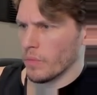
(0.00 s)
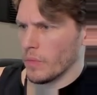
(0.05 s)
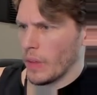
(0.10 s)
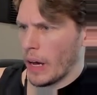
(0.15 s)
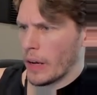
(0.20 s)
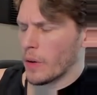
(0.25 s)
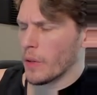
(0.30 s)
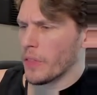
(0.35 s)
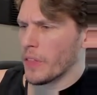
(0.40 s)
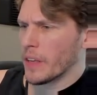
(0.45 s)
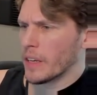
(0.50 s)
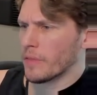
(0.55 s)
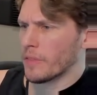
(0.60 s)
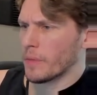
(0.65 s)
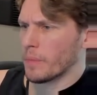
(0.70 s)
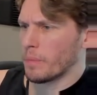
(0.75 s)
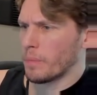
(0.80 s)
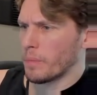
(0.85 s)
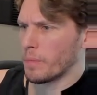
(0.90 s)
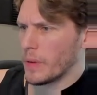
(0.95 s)
I don't think of
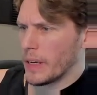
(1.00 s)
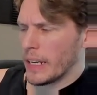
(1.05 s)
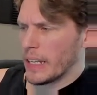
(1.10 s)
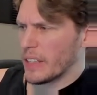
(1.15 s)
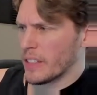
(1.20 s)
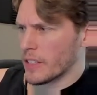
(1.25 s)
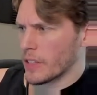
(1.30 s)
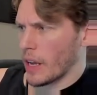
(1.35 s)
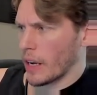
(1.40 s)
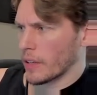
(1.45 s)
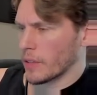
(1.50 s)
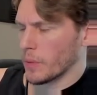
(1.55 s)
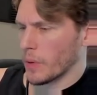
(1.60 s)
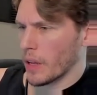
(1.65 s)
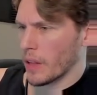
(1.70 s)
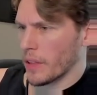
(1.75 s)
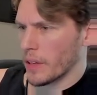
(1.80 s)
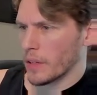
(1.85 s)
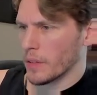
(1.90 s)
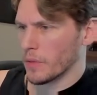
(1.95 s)
insect when
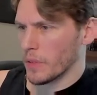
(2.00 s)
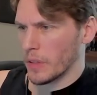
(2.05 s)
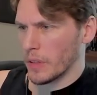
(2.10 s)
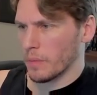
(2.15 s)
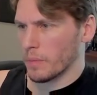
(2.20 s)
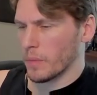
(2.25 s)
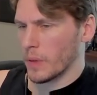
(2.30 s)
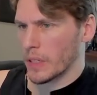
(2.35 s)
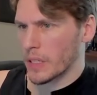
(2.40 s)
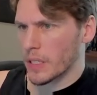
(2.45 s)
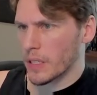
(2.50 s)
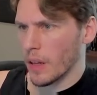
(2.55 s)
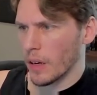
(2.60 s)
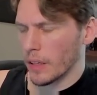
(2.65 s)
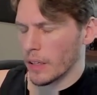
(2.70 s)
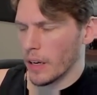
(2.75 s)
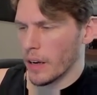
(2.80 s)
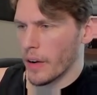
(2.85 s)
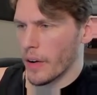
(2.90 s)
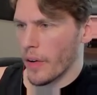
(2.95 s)
I think of a, a
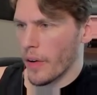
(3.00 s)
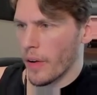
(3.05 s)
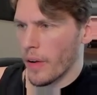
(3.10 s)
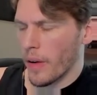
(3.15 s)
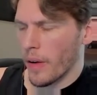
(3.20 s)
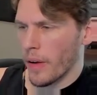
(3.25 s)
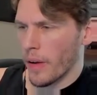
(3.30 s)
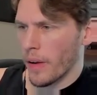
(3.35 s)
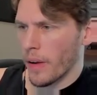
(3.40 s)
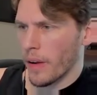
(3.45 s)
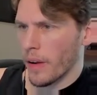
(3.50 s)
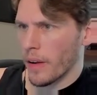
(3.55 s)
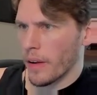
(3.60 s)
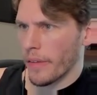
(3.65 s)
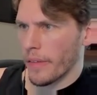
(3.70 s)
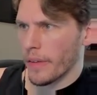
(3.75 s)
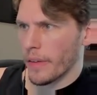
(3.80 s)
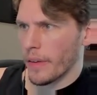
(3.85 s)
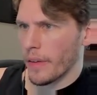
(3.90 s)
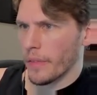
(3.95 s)
slug.
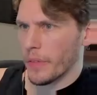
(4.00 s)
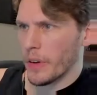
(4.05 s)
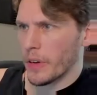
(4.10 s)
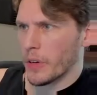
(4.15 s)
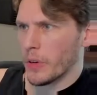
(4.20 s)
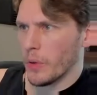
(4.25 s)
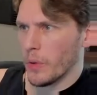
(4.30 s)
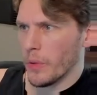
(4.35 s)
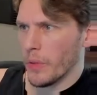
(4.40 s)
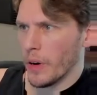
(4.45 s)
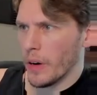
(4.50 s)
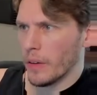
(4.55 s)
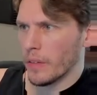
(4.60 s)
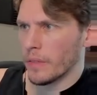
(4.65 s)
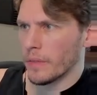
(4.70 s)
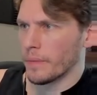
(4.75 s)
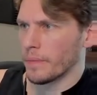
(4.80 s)
They're cool, though.